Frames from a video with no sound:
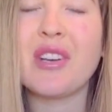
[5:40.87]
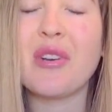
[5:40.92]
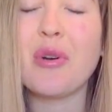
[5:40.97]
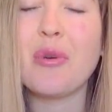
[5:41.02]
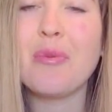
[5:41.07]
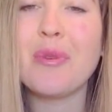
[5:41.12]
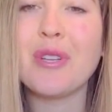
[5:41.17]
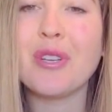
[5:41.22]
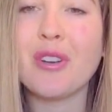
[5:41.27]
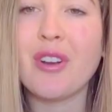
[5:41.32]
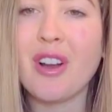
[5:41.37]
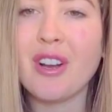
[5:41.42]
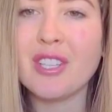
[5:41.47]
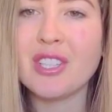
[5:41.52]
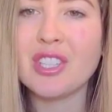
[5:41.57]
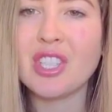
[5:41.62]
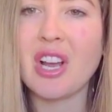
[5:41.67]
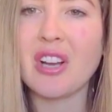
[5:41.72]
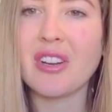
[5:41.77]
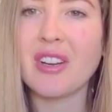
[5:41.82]
to open your
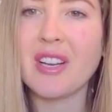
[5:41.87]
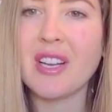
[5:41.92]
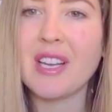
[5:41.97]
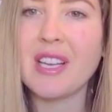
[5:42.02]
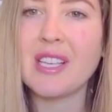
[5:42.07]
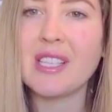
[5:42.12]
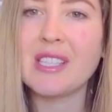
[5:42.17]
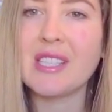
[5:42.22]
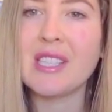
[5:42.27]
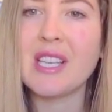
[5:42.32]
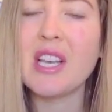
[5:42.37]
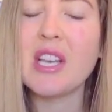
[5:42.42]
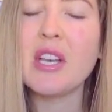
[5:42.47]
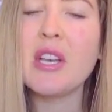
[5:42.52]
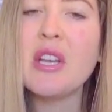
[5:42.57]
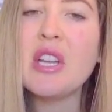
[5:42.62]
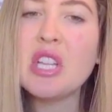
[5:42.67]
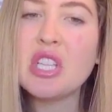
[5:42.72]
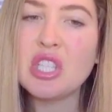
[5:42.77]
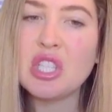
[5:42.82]
heart chakra is,
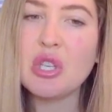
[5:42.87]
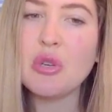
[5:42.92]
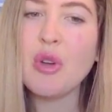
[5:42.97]
do